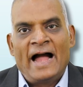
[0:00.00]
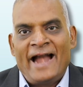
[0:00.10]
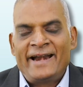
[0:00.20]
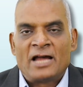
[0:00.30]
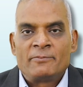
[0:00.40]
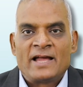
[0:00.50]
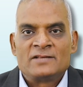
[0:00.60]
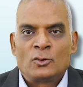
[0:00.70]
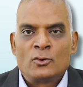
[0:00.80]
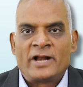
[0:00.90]
and
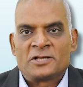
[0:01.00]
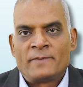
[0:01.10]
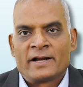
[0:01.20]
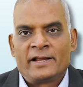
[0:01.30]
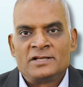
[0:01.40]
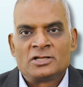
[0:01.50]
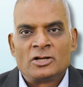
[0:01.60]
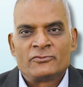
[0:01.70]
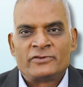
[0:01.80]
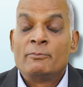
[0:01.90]
RBI's own
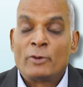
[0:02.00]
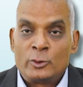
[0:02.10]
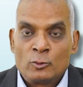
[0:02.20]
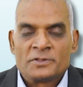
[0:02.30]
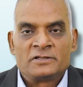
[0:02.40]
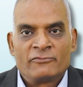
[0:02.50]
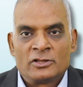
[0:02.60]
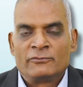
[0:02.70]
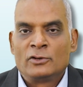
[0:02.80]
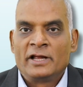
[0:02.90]
expectation of 7.2% for
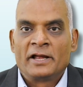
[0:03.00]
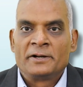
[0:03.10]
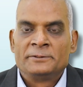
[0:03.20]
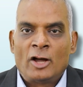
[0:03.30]
the full year.